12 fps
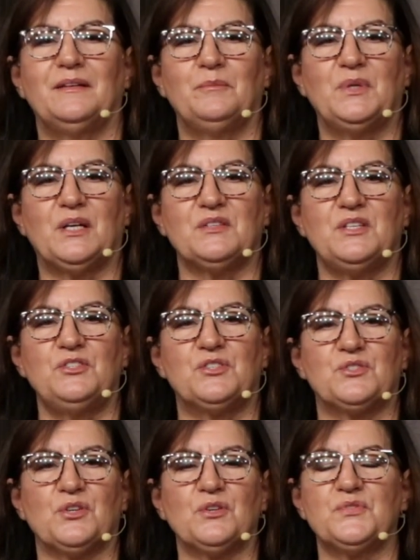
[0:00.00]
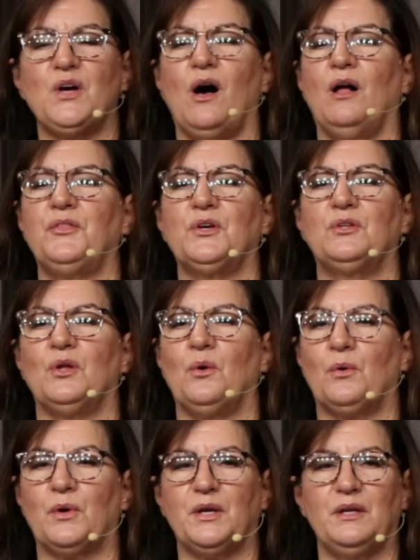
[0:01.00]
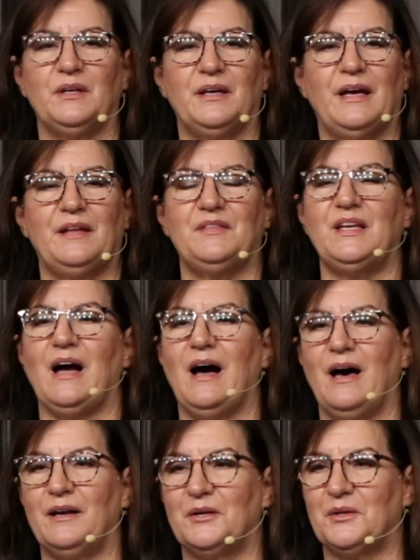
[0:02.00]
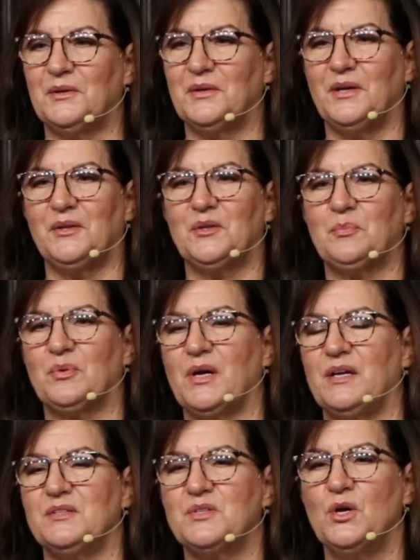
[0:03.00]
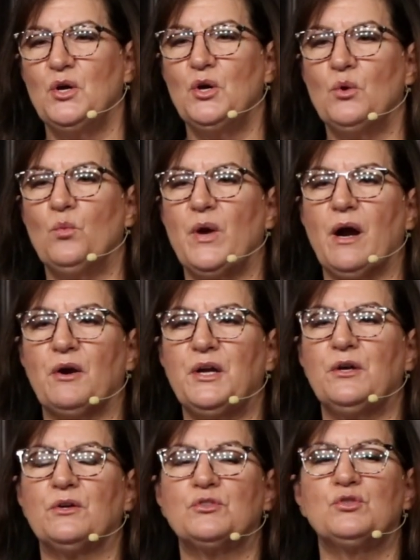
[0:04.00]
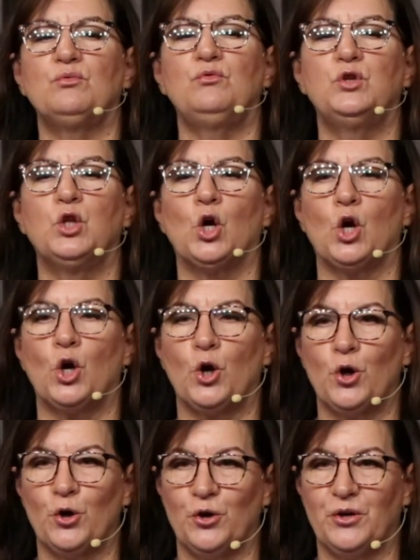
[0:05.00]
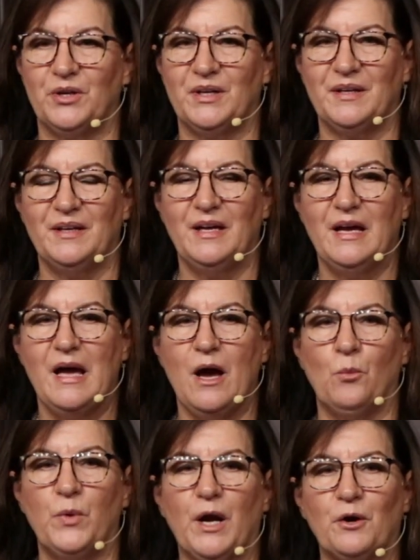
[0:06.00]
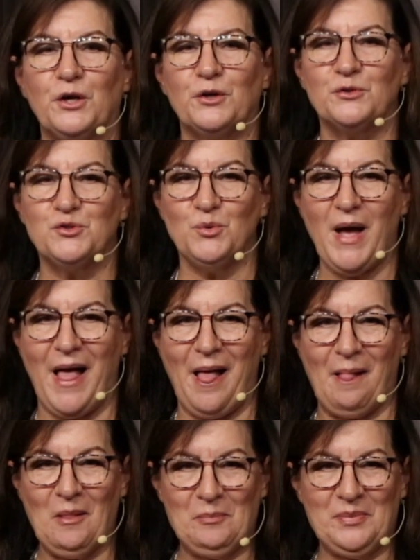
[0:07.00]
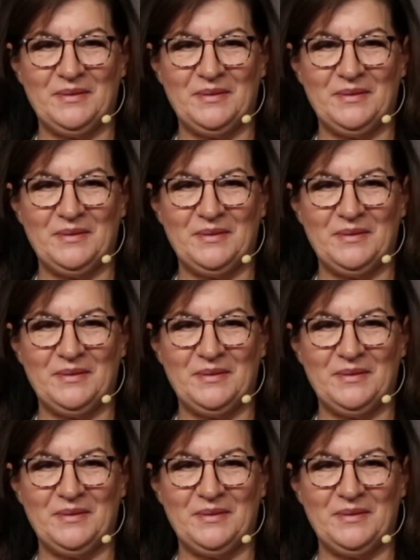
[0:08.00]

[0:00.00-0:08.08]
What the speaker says: because he deserves all the glory and the honor and the praise. We are here to learn and we are here to help.